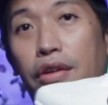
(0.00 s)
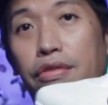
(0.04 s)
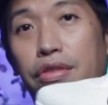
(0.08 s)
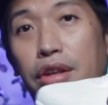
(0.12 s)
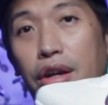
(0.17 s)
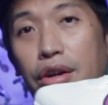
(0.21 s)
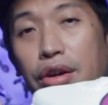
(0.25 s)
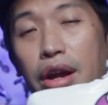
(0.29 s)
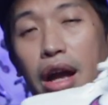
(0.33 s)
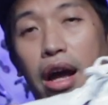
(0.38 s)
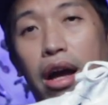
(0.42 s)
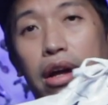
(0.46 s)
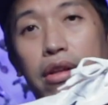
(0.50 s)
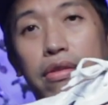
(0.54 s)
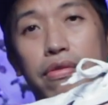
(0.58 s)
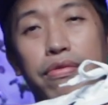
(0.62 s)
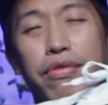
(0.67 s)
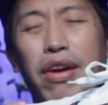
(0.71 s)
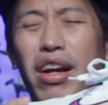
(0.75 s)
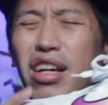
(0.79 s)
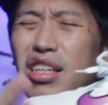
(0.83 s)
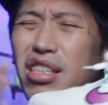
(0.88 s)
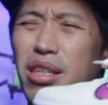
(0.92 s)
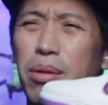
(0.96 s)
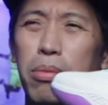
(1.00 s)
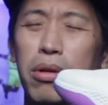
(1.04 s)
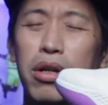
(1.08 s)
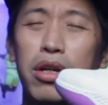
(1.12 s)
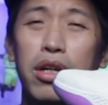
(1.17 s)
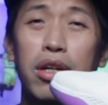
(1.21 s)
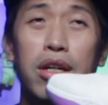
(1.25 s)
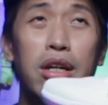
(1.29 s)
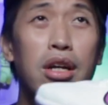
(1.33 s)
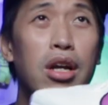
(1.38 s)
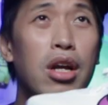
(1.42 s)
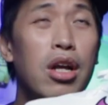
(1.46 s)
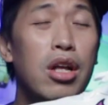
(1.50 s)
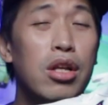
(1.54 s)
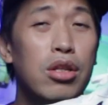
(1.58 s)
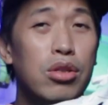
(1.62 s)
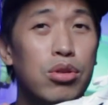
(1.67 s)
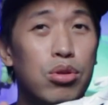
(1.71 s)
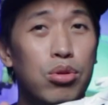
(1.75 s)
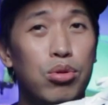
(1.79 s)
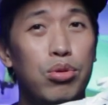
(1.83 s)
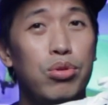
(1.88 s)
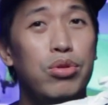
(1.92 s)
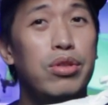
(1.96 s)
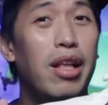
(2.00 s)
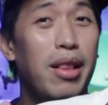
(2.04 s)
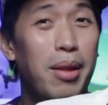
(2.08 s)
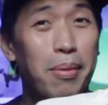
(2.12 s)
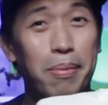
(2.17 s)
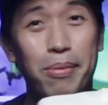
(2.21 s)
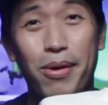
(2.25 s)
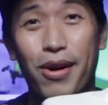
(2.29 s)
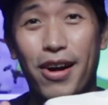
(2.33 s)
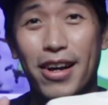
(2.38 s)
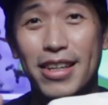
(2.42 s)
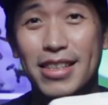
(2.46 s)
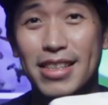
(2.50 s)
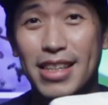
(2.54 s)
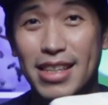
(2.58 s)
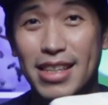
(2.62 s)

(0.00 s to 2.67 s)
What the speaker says: off the ground, very similar to the Lebron